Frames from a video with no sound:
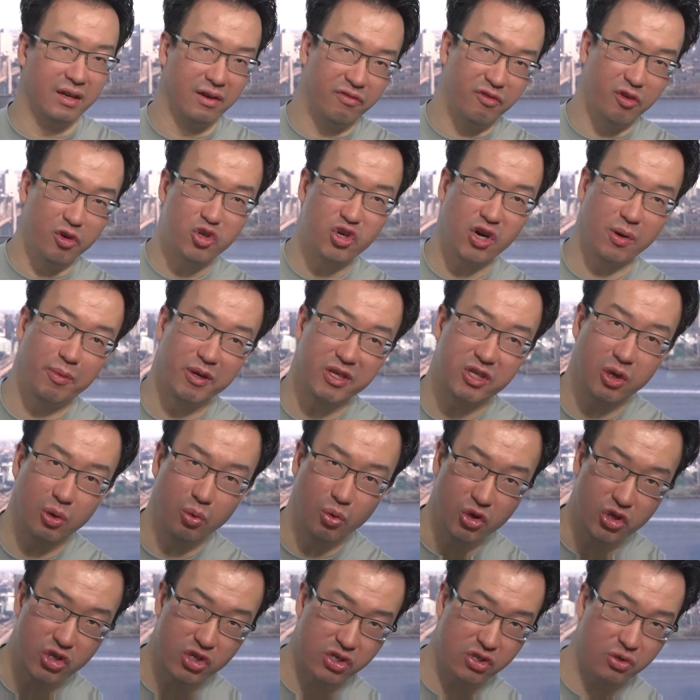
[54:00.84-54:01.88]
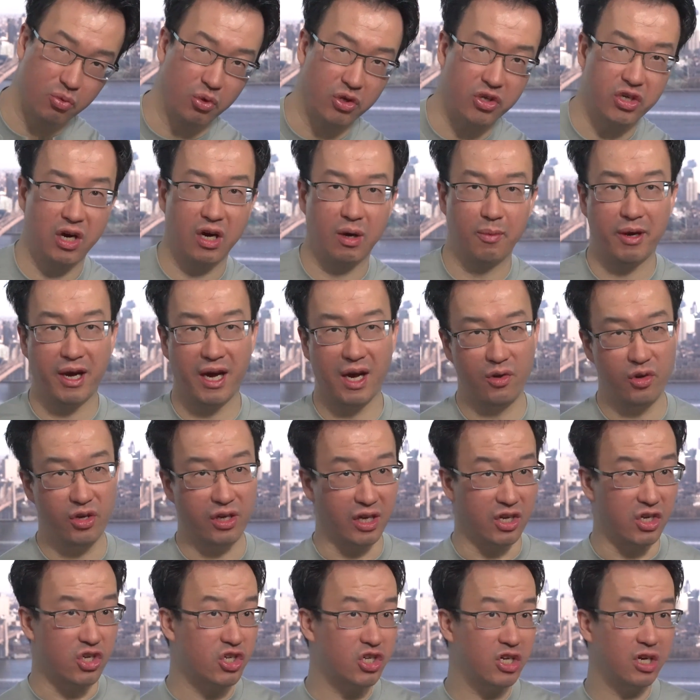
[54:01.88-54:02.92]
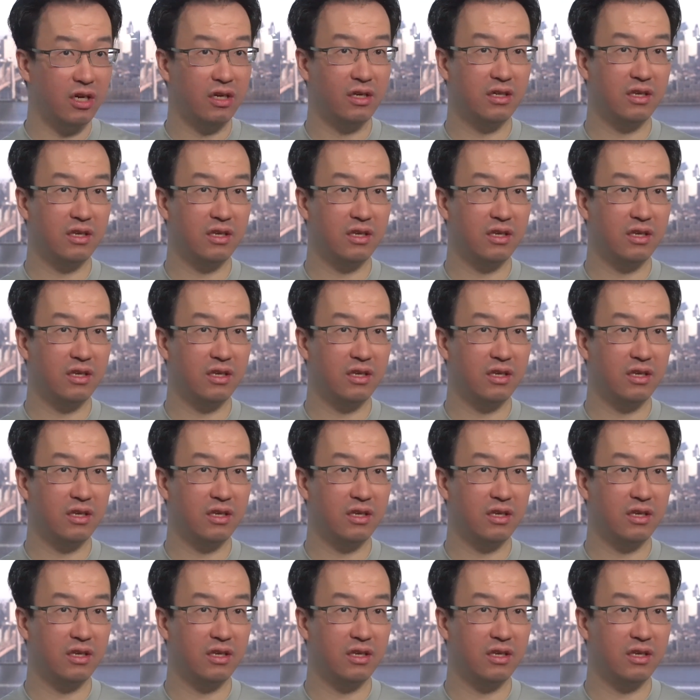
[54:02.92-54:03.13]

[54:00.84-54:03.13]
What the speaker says: a future episode, we'll talk about how you can share